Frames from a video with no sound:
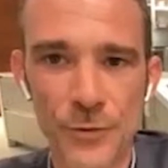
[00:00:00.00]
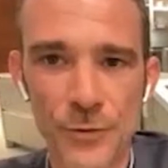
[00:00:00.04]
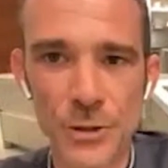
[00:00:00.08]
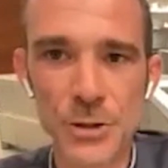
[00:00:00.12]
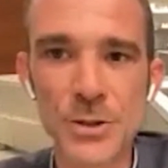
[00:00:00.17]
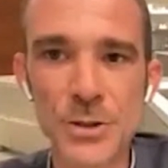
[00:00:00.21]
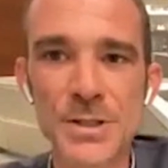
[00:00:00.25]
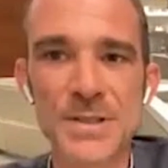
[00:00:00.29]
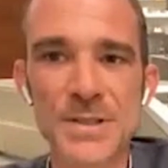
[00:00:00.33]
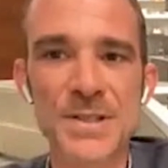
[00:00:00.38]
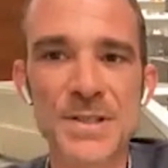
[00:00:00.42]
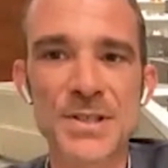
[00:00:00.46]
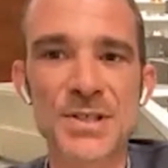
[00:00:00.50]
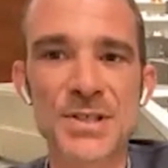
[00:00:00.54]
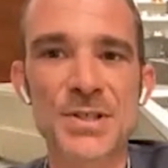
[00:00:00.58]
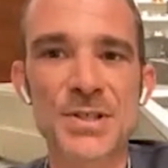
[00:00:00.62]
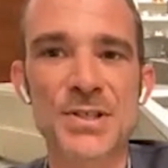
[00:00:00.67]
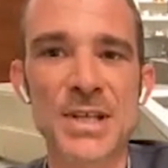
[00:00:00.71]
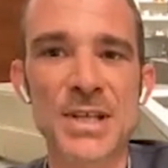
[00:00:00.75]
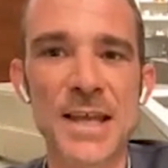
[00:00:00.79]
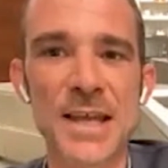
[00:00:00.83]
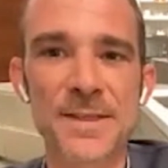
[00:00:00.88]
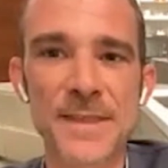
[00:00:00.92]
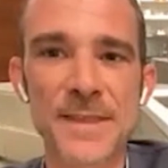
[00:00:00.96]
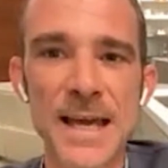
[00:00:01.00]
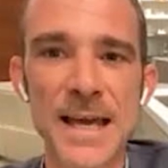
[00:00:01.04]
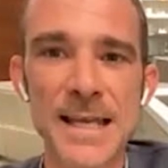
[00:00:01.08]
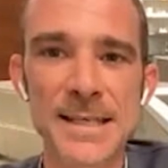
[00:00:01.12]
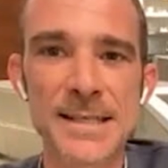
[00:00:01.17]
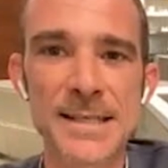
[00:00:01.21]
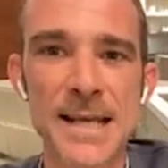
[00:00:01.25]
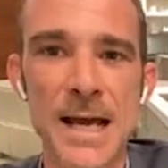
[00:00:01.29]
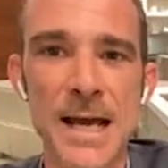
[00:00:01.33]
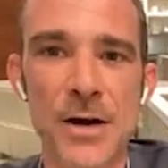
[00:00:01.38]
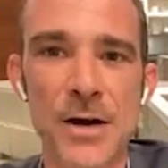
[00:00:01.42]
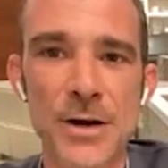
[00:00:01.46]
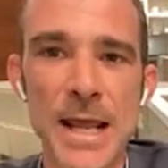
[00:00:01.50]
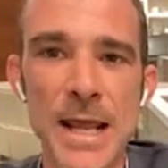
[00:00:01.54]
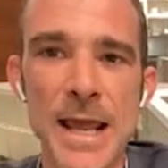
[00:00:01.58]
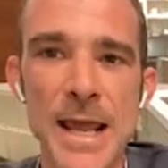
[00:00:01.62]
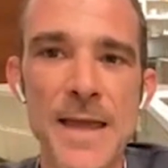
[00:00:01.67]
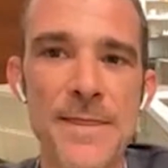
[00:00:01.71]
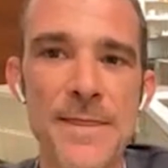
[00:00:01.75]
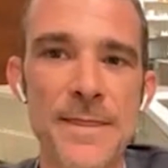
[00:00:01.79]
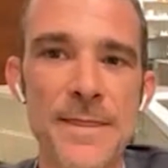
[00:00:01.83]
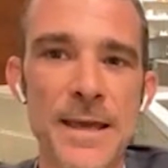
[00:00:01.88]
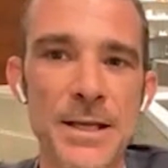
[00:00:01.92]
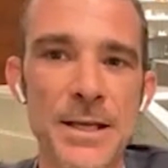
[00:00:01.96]
You can set that down,
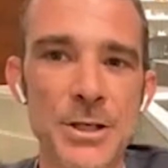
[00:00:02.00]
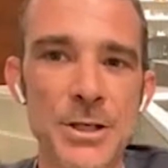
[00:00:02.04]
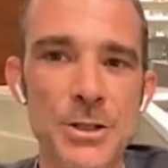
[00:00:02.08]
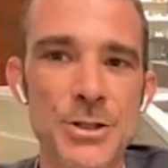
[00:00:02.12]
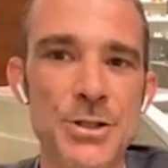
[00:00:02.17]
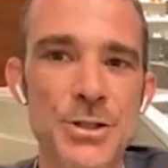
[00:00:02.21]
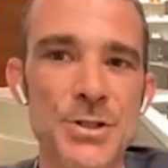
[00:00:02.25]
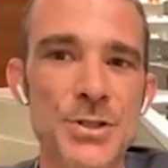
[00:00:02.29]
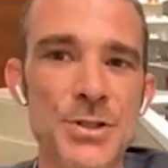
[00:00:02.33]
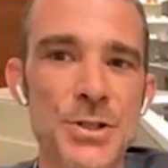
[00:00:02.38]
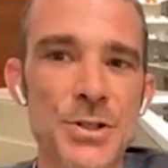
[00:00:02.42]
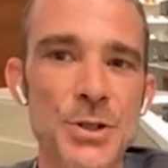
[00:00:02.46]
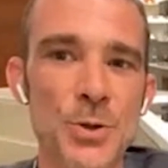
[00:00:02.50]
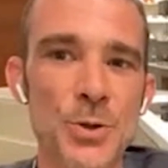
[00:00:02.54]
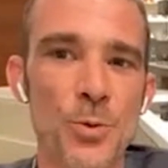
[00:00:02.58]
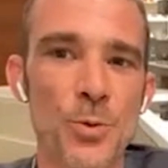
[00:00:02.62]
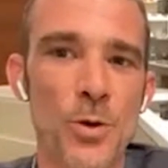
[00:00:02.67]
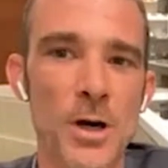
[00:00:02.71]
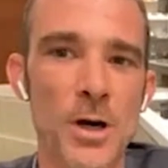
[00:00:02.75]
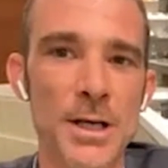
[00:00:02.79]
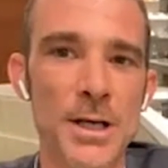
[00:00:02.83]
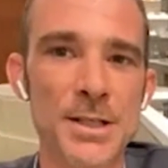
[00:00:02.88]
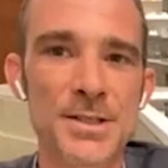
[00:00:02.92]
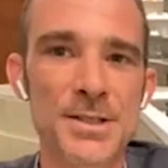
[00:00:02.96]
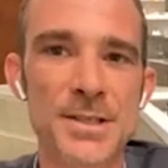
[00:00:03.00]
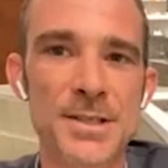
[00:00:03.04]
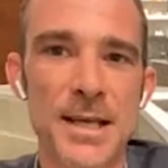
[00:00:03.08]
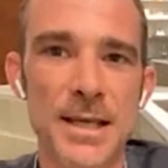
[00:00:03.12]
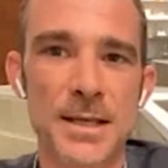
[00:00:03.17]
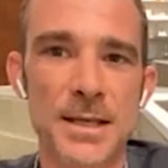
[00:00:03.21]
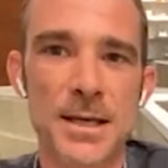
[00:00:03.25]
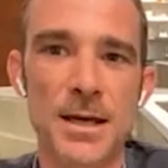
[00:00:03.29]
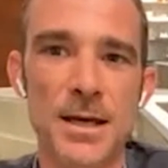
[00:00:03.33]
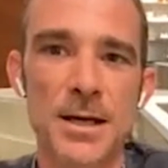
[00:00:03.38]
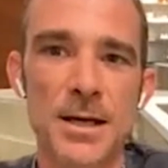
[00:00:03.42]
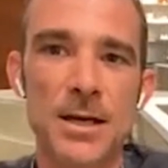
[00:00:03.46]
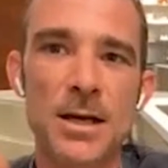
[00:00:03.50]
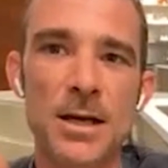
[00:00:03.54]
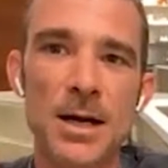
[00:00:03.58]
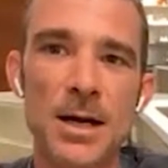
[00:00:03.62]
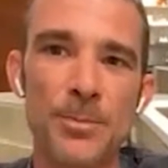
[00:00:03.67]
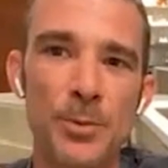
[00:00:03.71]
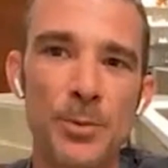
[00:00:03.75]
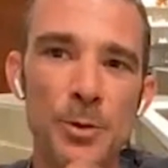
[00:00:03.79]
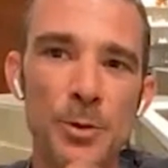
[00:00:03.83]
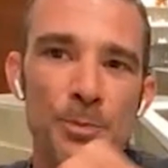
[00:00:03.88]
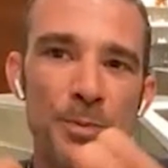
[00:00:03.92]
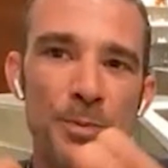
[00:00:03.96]
and then you're just going to want to take a
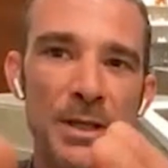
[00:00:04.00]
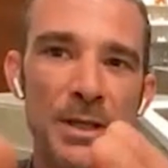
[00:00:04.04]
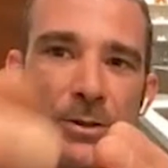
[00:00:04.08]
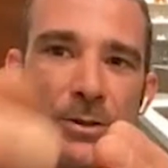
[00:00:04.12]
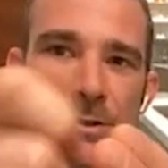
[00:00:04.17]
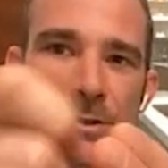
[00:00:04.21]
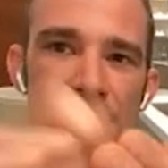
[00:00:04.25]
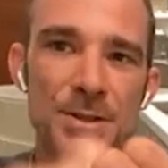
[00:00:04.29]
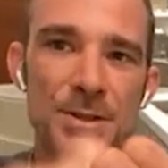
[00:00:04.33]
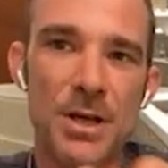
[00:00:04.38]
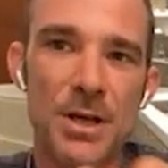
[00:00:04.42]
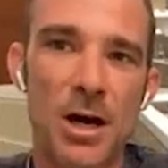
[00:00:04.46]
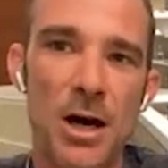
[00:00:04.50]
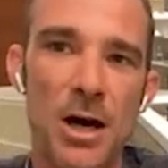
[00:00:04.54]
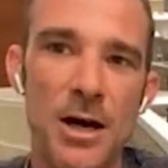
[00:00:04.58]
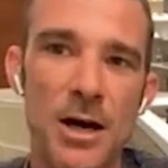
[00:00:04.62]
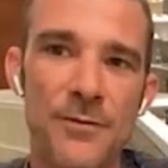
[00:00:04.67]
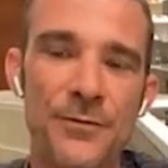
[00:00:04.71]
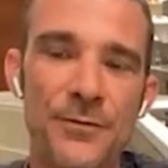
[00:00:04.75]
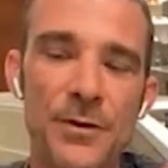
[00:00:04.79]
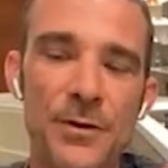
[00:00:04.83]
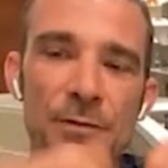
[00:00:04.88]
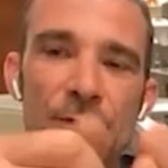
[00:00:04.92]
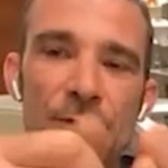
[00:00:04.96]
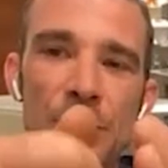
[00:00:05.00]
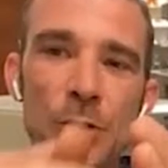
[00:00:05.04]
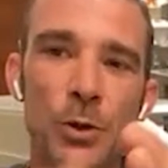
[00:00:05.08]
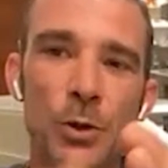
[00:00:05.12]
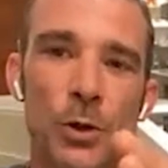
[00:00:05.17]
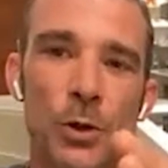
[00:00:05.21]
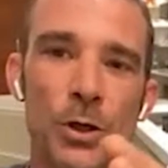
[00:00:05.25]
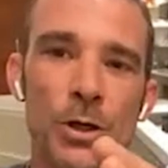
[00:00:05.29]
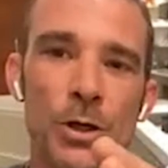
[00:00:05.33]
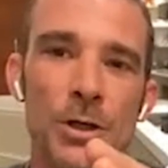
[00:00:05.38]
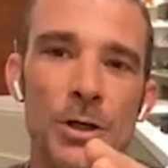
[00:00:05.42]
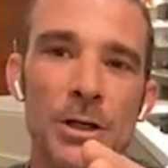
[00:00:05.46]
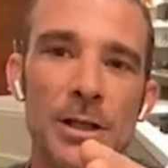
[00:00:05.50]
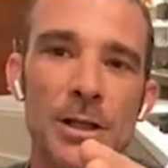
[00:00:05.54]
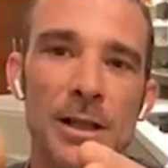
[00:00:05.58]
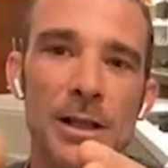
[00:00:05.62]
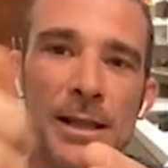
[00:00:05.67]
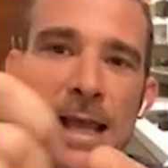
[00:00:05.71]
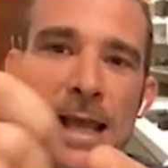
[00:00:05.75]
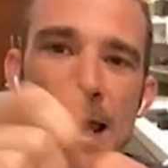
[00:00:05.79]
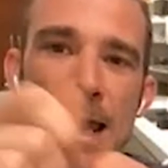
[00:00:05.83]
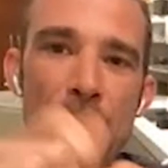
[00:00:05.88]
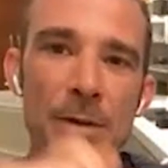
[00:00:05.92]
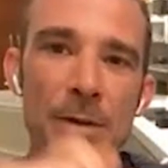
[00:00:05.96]
couple peels off of your
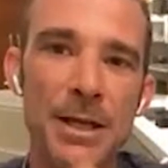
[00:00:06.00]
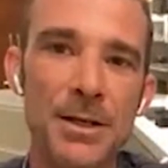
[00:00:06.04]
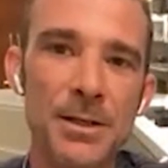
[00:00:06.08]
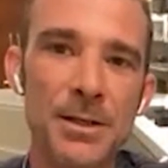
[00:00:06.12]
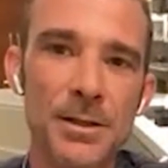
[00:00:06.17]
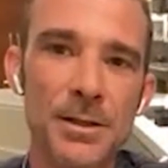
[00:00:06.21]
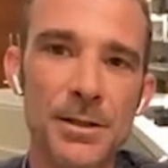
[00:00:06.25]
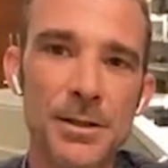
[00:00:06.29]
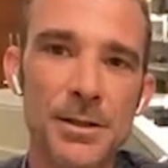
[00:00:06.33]
lemon.